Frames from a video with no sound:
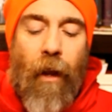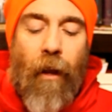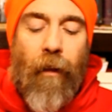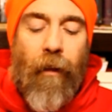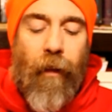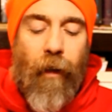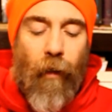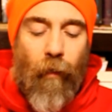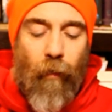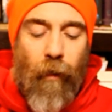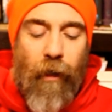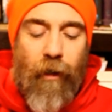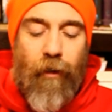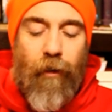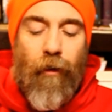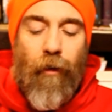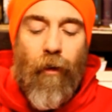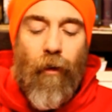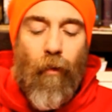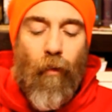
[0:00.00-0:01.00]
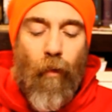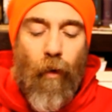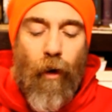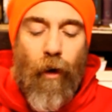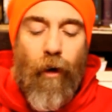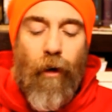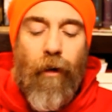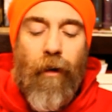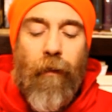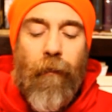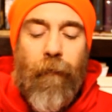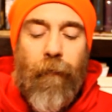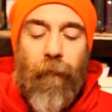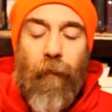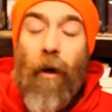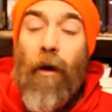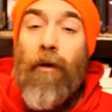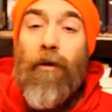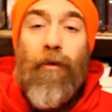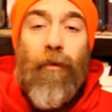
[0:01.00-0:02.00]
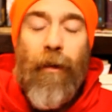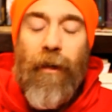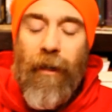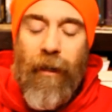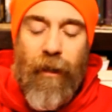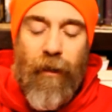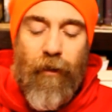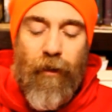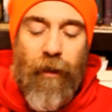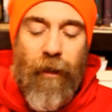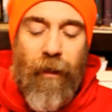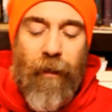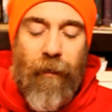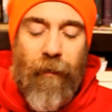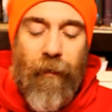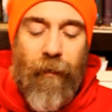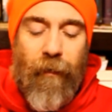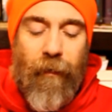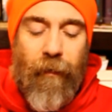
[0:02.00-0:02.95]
the original word of false religion